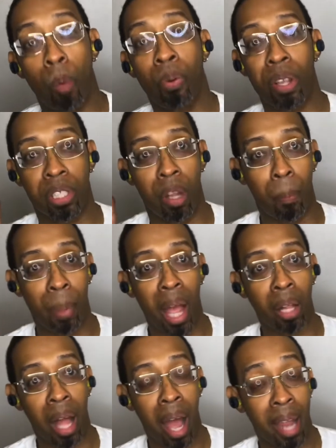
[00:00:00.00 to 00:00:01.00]
pressing the
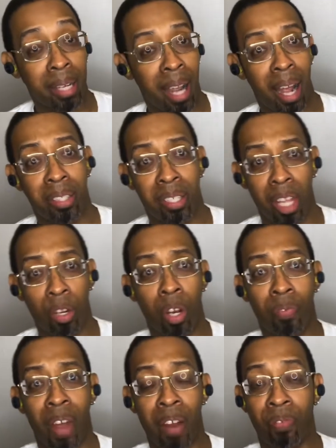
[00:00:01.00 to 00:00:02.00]
bell icon to stay
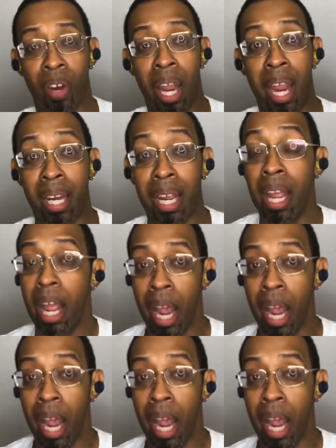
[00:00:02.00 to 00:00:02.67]
notified for any